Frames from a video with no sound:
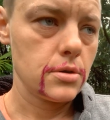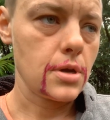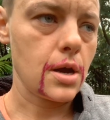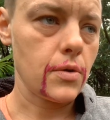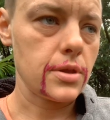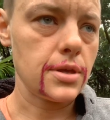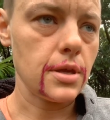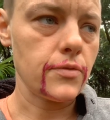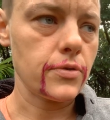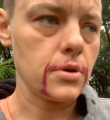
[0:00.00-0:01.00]
how I
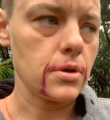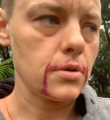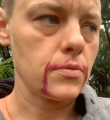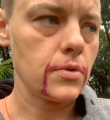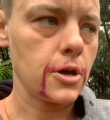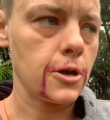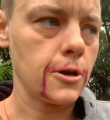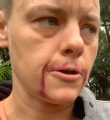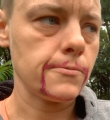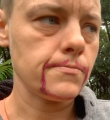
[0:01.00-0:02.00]
think of her.
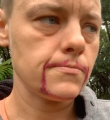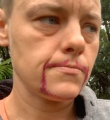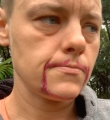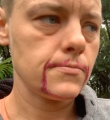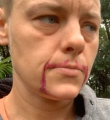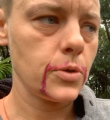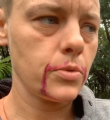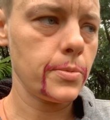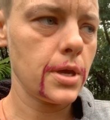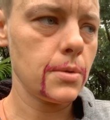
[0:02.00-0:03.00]
And
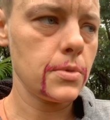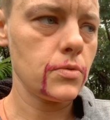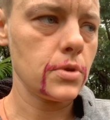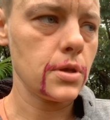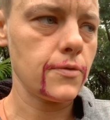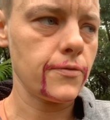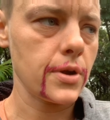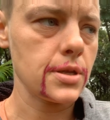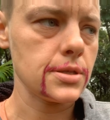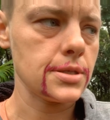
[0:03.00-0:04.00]
we're becoming really good
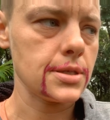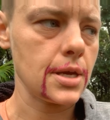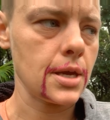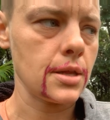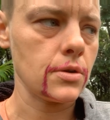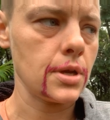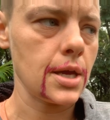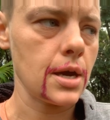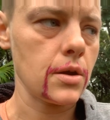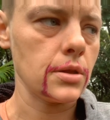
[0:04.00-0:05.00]
friends and
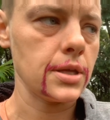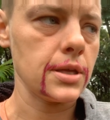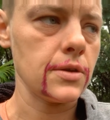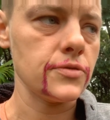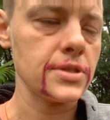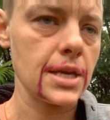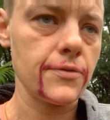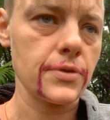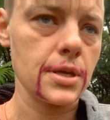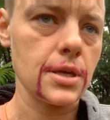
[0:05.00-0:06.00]
learning how to live
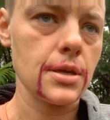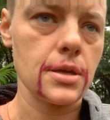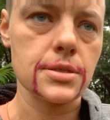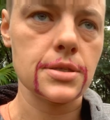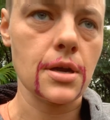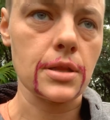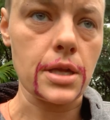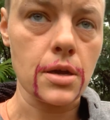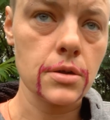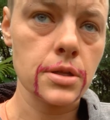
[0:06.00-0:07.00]
safely. It's not
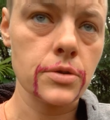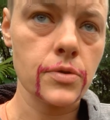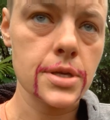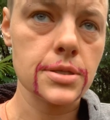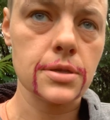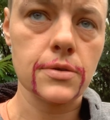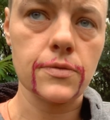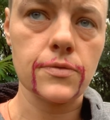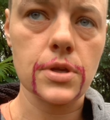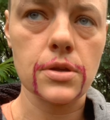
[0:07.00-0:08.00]
legal in the rest
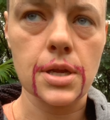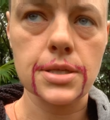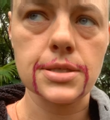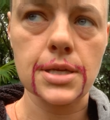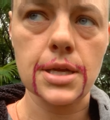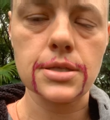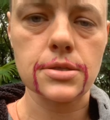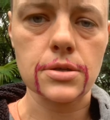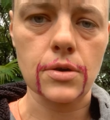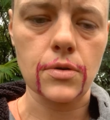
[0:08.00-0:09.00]
of the United States,
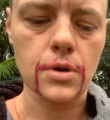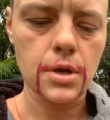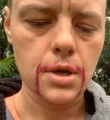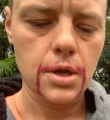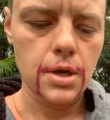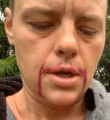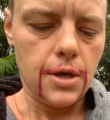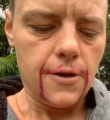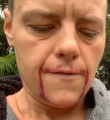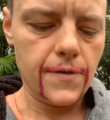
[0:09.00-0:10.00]
so
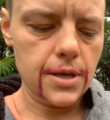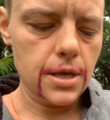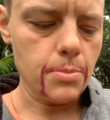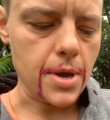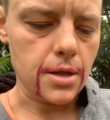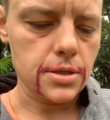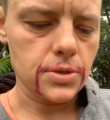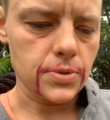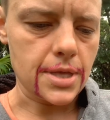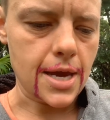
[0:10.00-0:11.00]
finding a
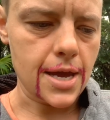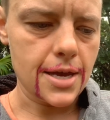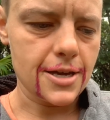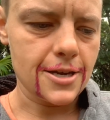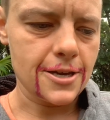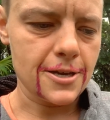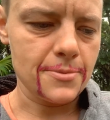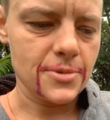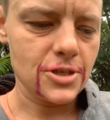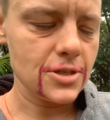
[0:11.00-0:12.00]
balance with that.
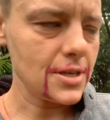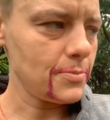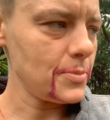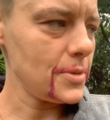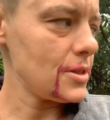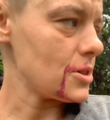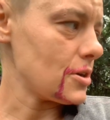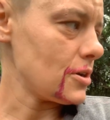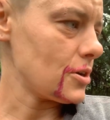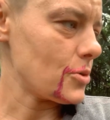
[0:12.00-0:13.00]
She's helping me along